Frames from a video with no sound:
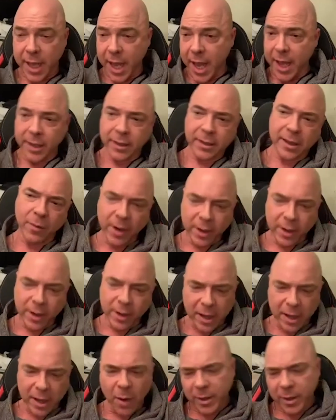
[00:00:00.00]
and I won't
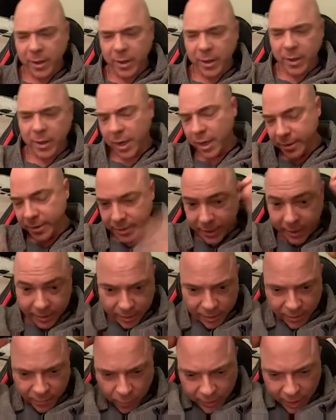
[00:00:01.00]
go into details of what
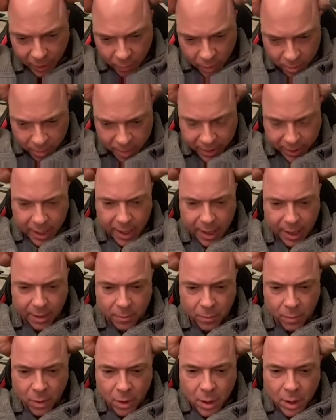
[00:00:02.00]
they were, but
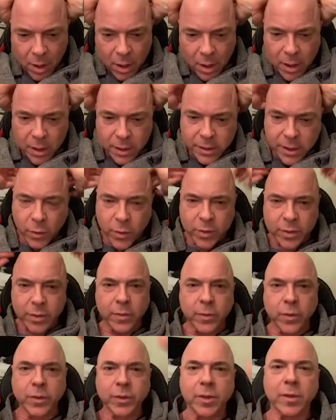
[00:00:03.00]
so
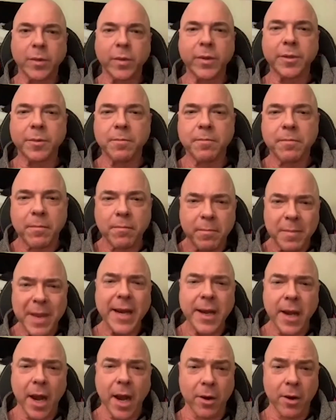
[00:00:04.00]
it was
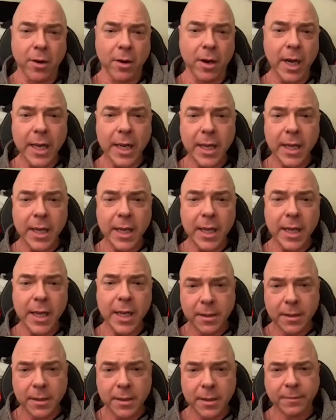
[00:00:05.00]
men only,
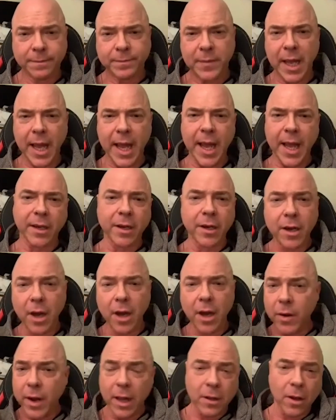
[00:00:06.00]
and no
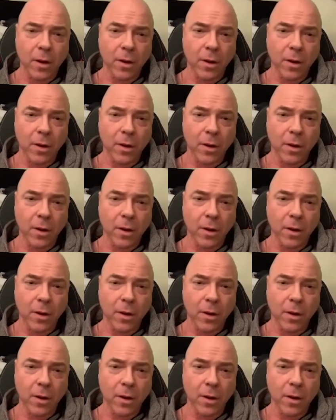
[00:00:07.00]
alcohol,